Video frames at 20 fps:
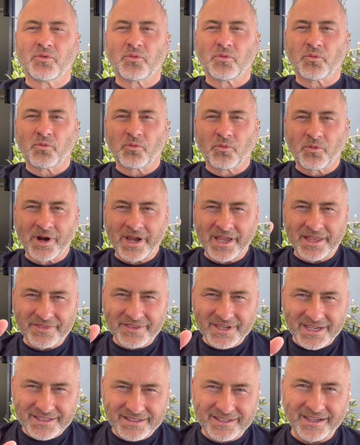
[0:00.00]
when
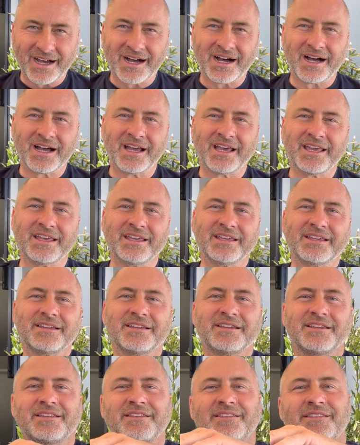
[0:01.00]
they die,
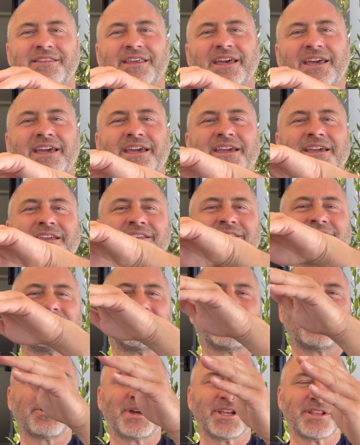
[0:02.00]
they
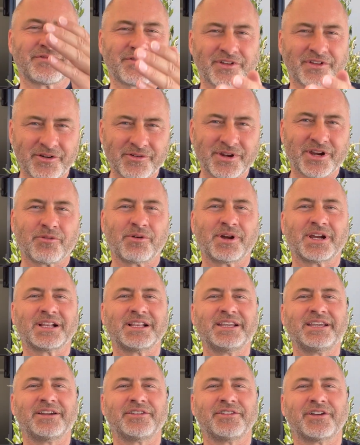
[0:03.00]
integrate very
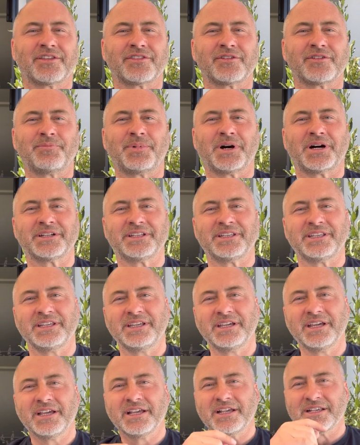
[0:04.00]
quickly another body.
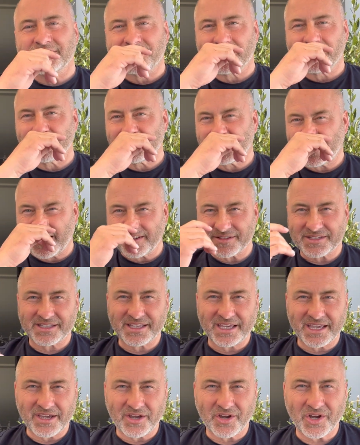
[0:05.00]
Sometimes
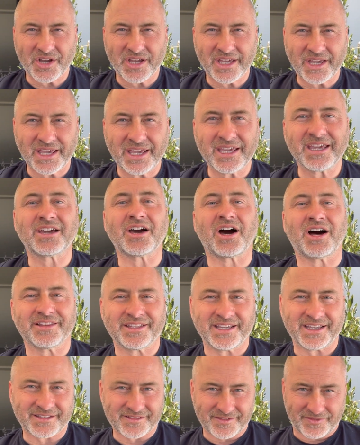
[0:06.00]
they
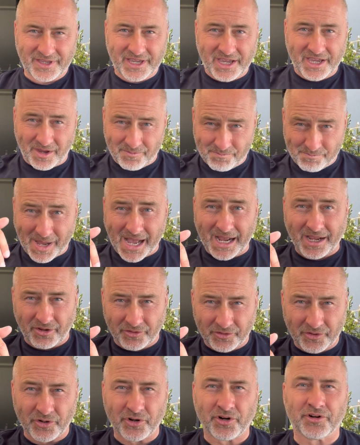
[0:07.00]
incarnate, they come back
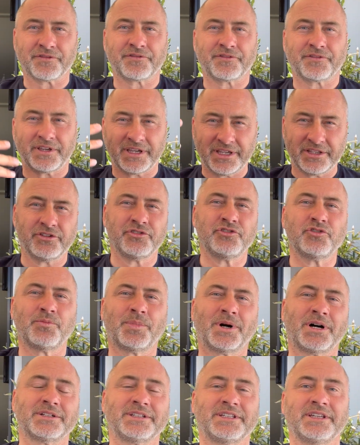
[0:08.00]
on earth in a new
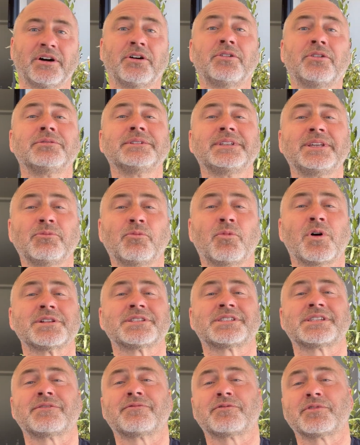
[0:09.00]
body only
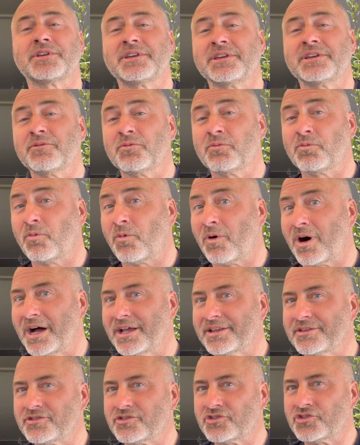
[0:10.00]
once every
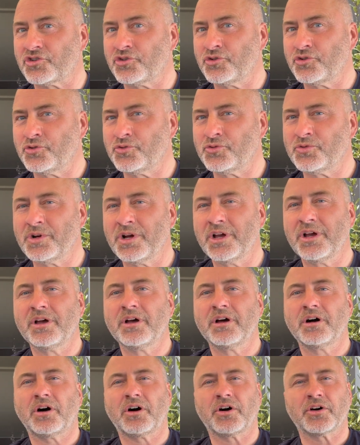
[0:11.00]
1, 2,
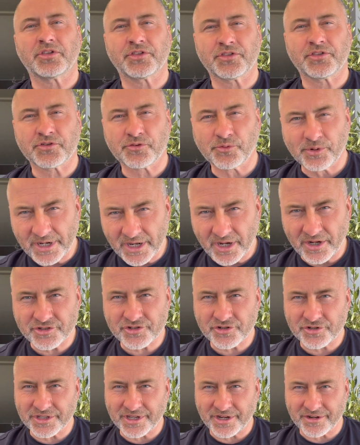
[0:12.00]
or
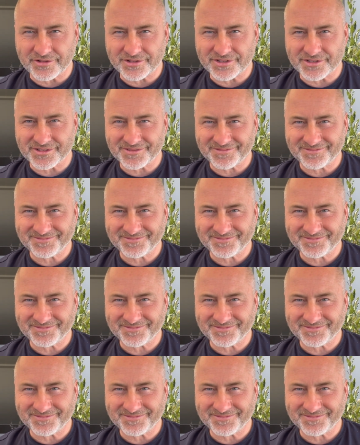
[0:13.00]
300 years.